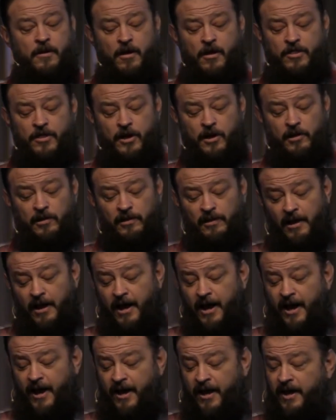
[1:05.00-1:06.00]
They're
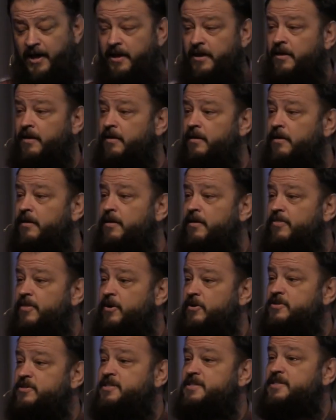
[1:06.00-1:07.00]
lying, they're
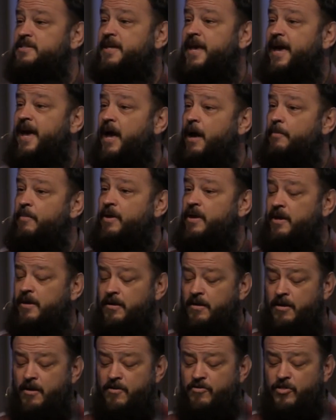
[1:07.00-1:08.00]
scamming,
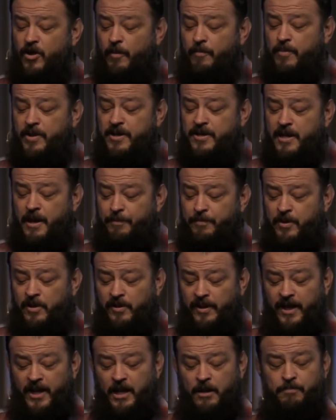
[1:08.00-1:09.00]
they're
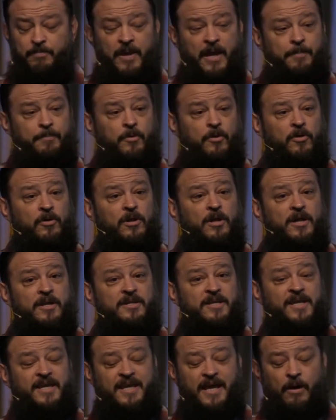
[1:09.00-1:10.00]
manipulating people
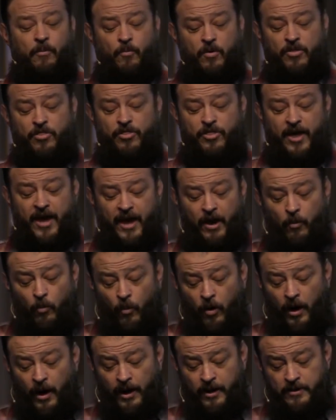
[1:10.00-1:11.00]
to get what they
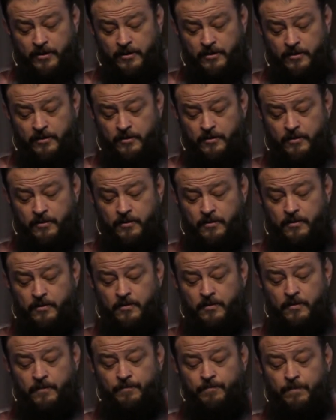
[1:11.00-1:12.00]
want.
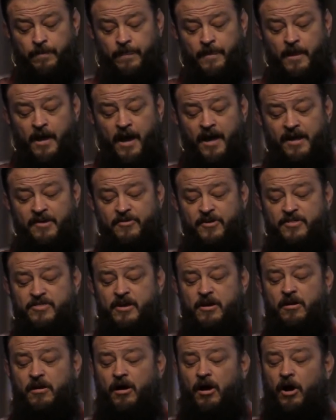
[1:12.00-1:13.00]
I think
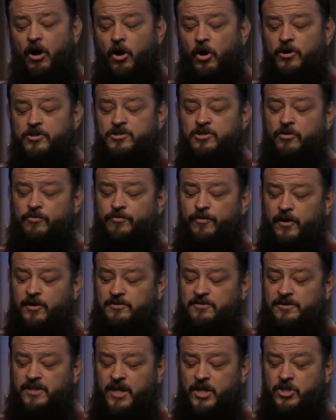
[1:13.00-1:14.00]
there are also false
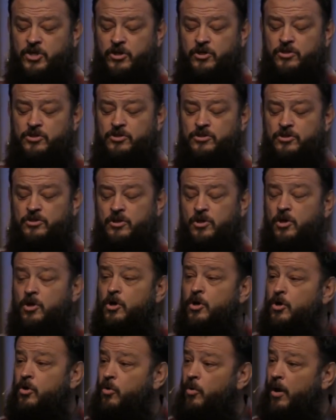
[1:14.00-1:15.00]
teachers
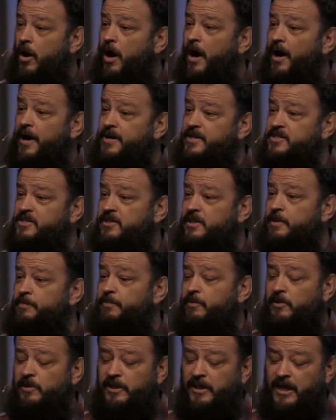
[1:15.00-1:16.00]
who honestly
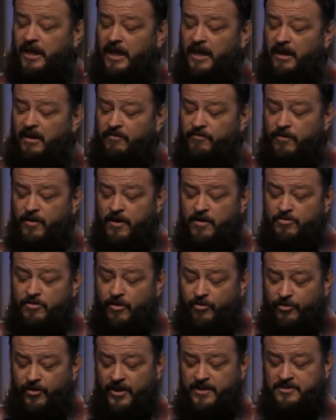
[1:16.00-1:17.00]
believe the
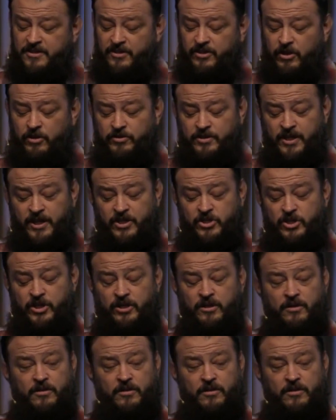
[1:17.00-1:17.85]
things that they're teaching.